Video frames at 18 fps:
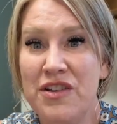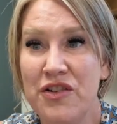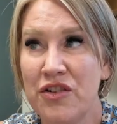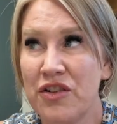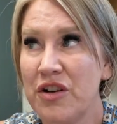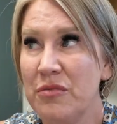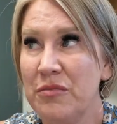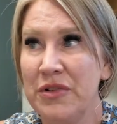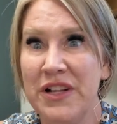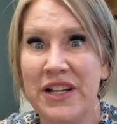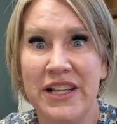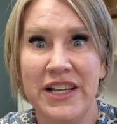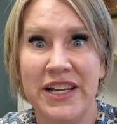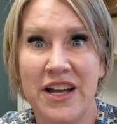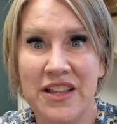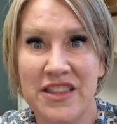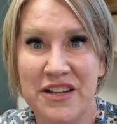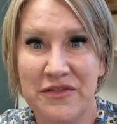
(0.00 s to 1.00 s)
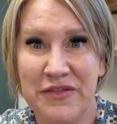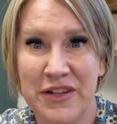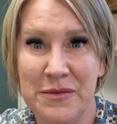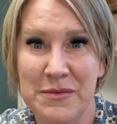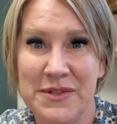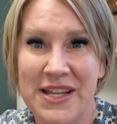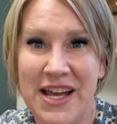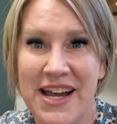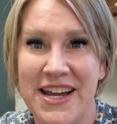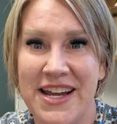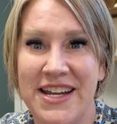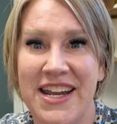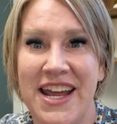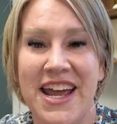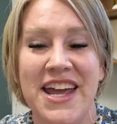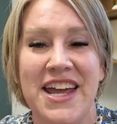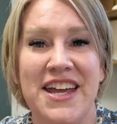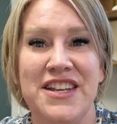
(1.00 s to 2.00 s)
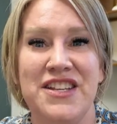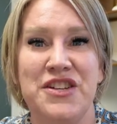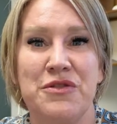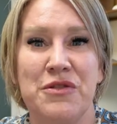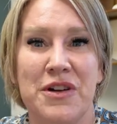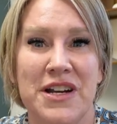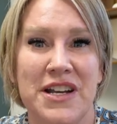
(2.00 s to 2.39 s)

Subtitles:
you're completely on the flip side and you're